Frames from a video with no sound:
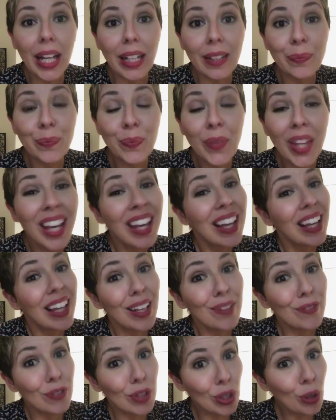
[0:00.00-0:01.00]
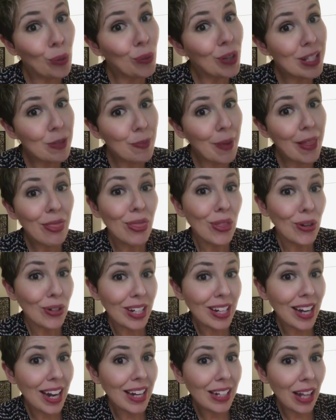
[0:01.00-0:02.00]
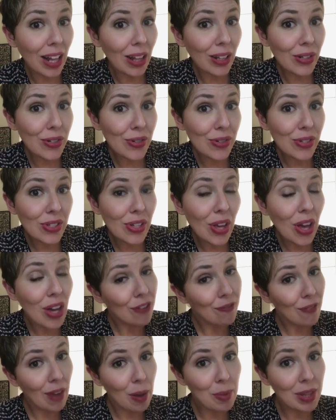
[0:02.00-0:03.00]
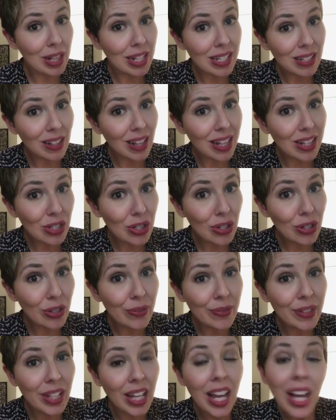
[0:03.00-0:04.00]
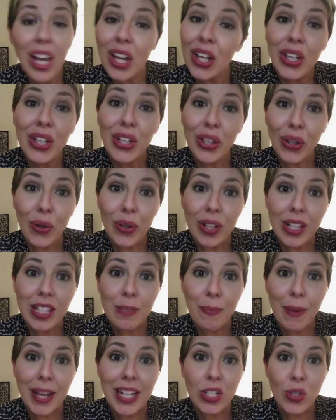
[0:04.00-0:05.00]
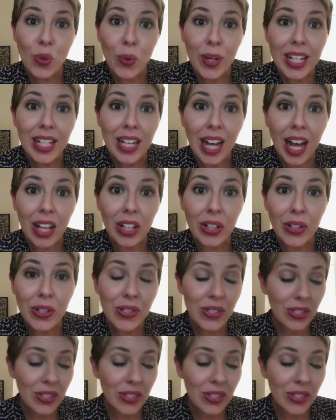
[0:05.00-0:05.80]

But if you don't want to spend $39 on a fabulous cleanser, you can spend $20